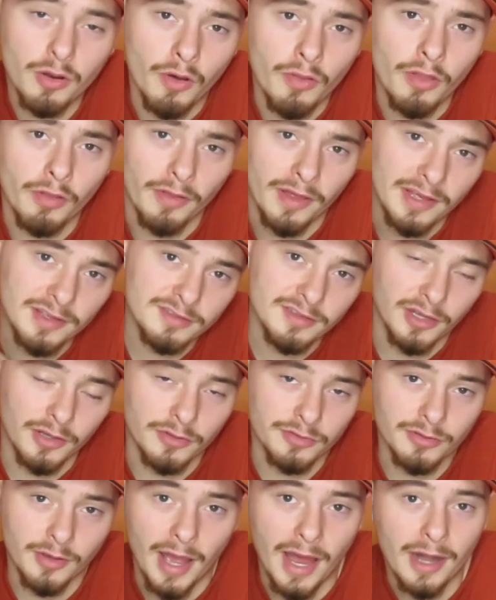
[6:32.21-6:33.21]
Check out all the
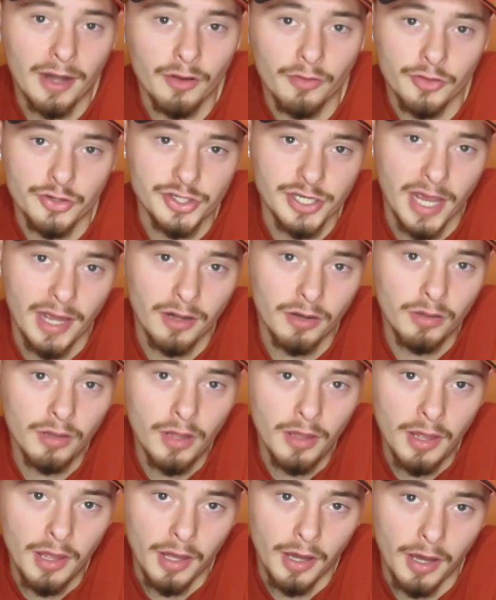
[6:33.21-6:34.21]
links I also added on the
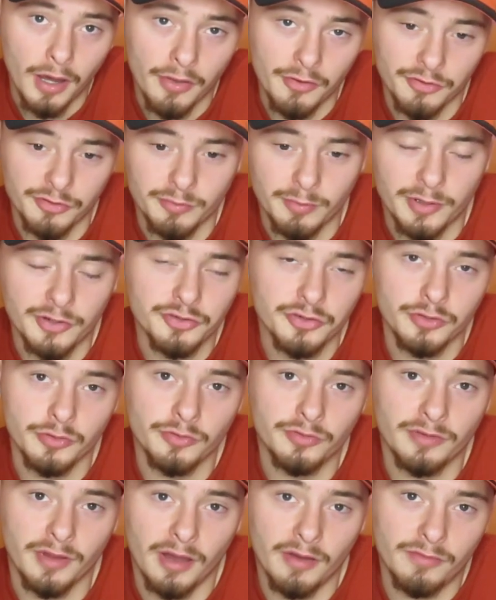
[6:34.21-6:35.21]
channel. There's a
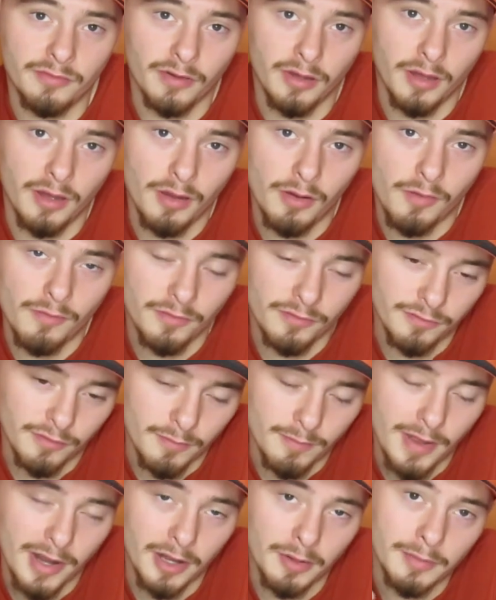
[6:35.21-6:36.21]
bunch of new stuff
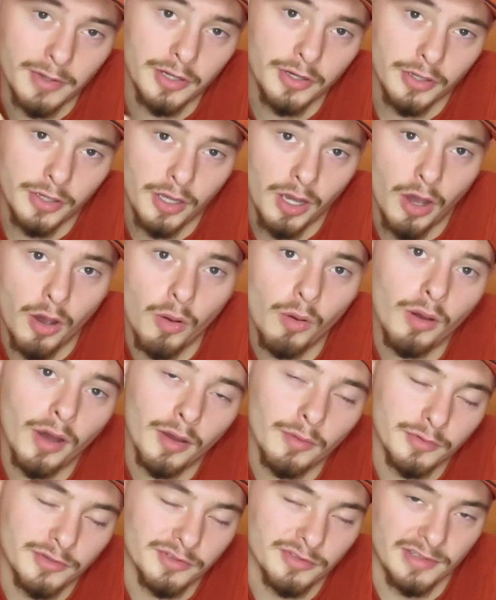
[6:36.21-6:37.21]
over from Maher Media
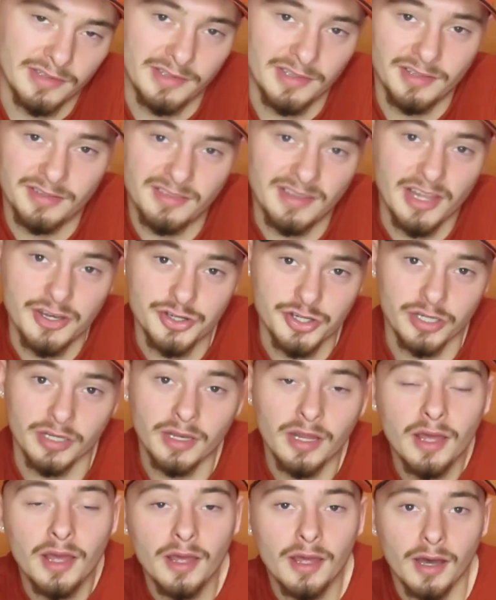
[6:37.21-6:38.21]
Co., which is like the
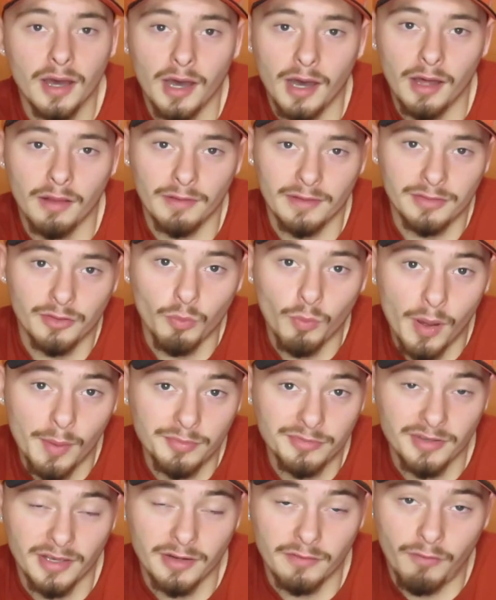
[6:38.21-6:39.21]
extension, like
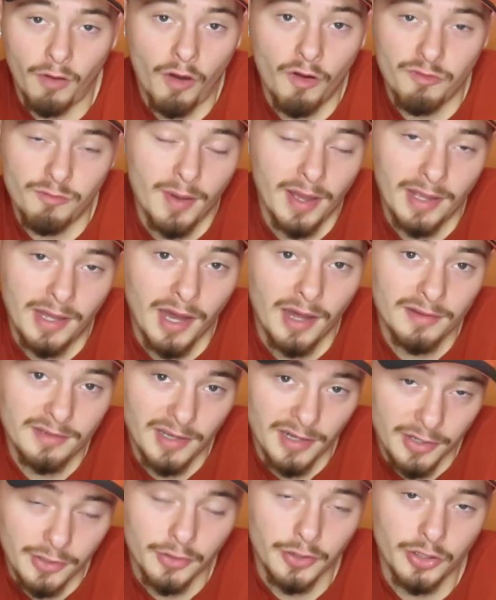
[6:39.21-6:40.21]
the website of all of my
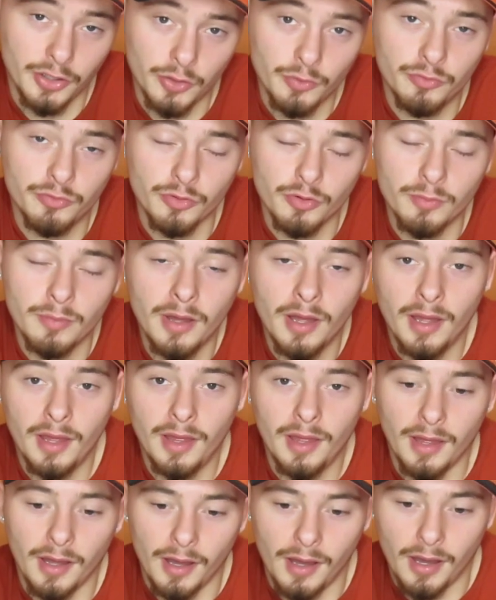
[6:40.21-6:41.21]
content here on
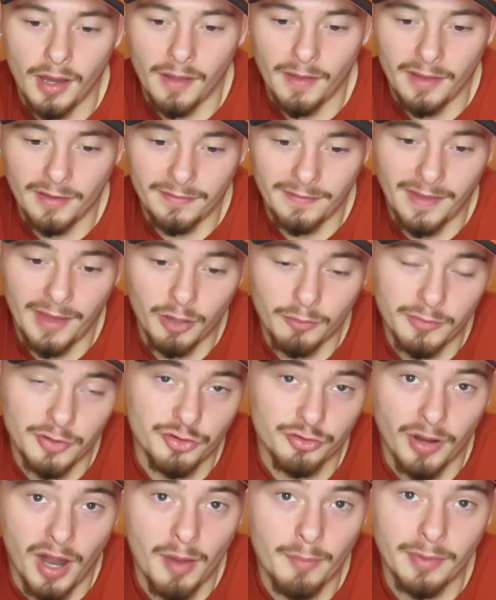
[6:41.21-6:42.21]
YouTube.
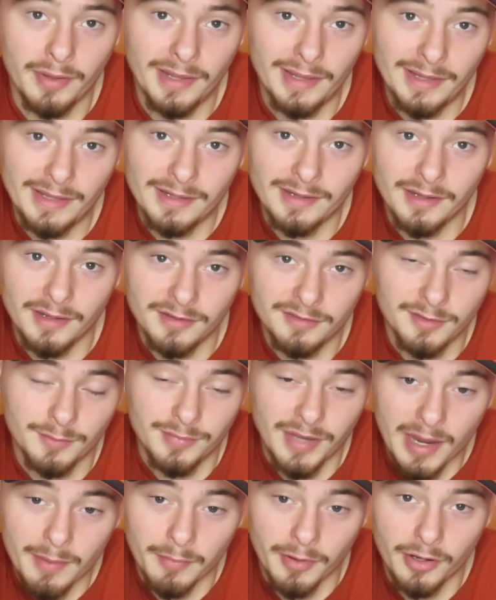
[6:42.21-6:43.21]
That'll be dropping
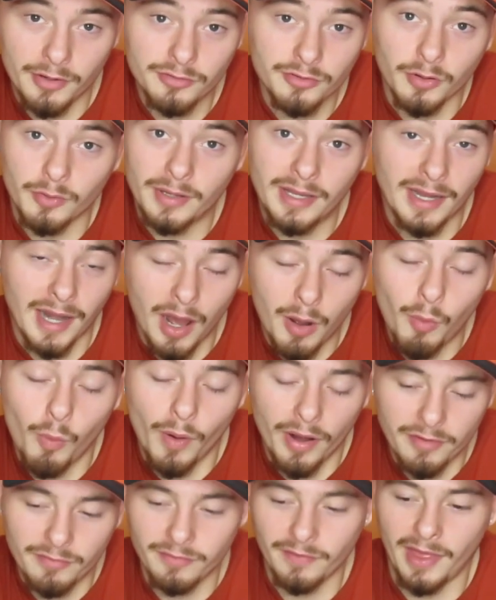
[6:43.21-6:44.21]
in September, so
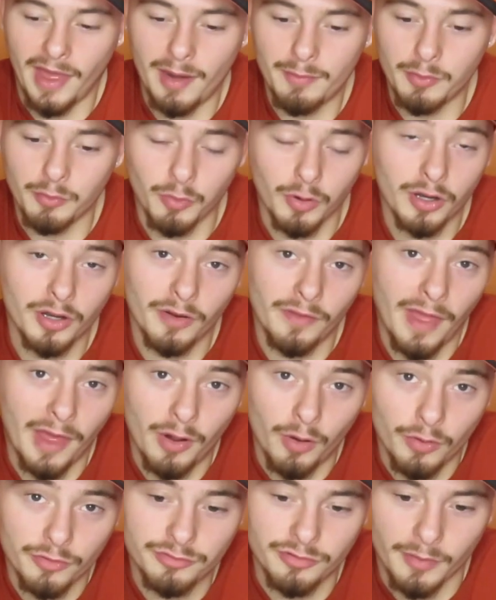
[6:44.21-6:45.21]
cannot wait for that. Been
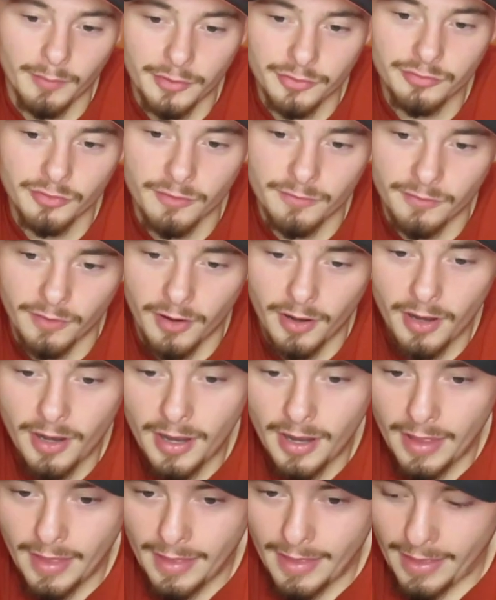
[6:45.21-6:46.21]
working on that all summer so
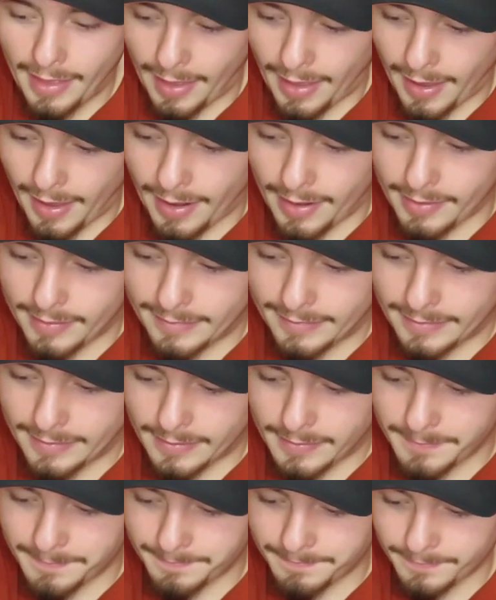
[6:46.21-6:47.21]
far.
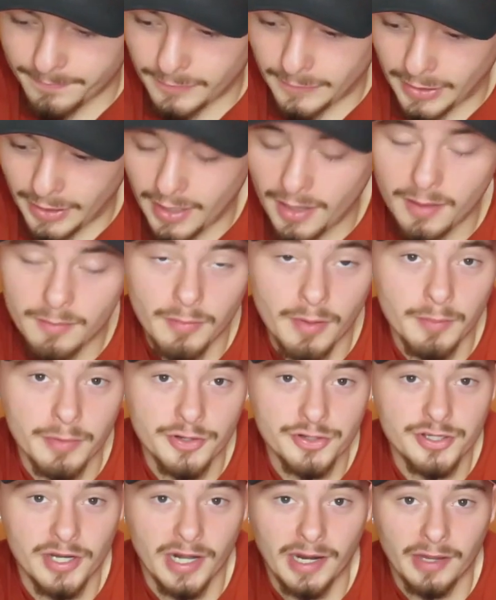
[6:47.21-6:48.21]
And
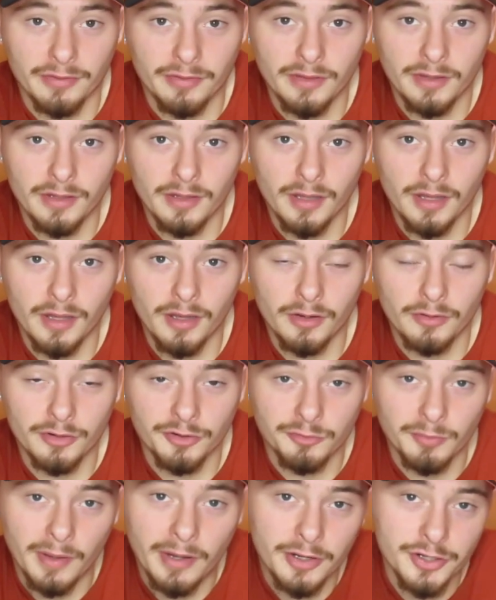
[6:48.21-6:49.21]
remember to check out
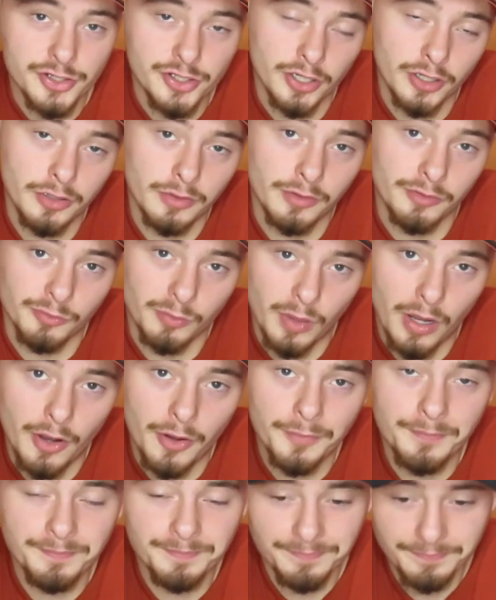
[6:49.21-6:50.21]
the Chris Maher show
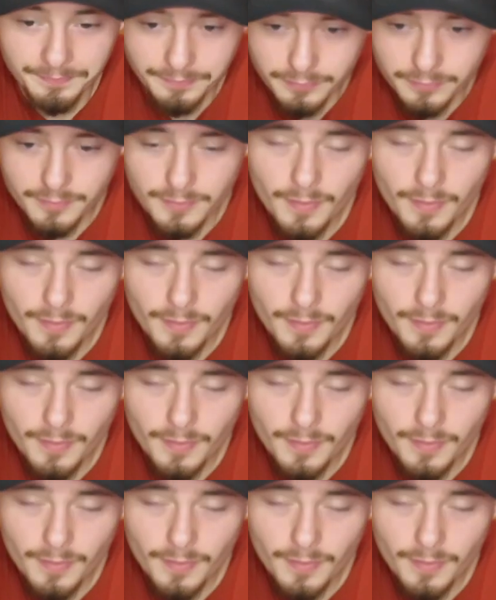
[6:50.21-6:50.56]
as well.